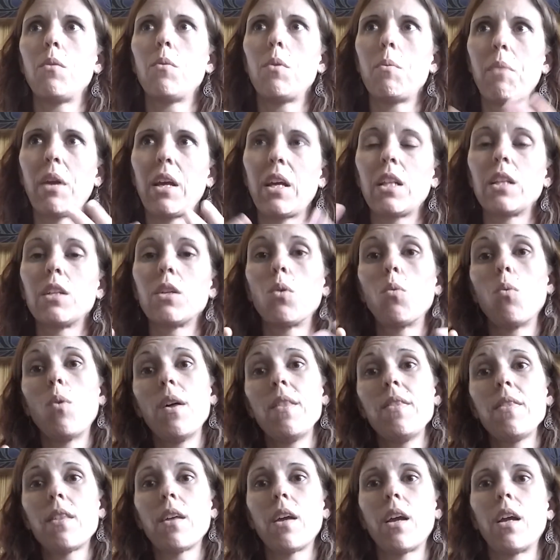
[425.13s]
We may clear
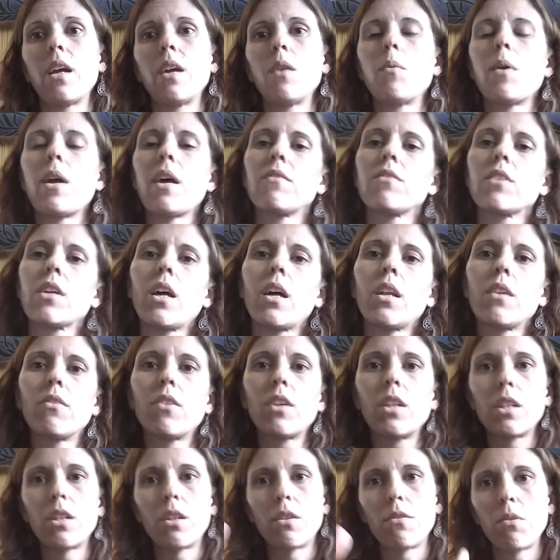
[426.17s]
one thing and we have to kind of
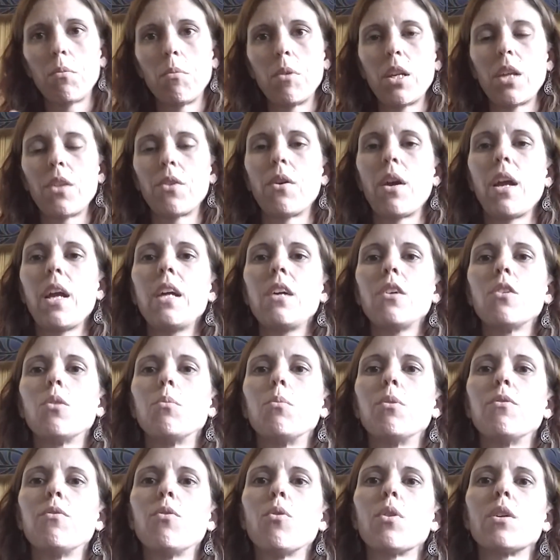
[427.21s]
clear it from another angle
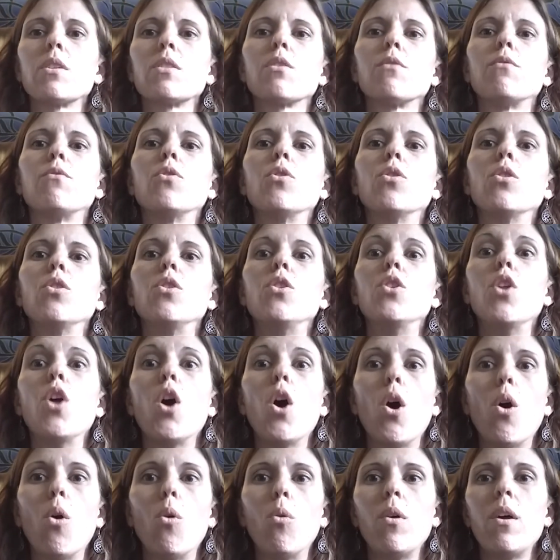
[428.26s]
before it's a full
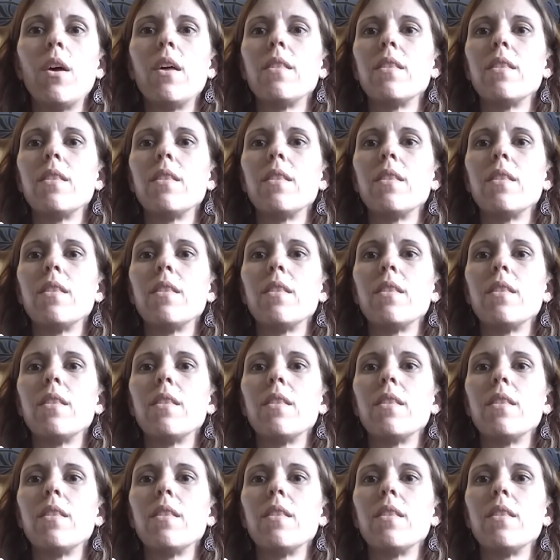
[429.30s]
no.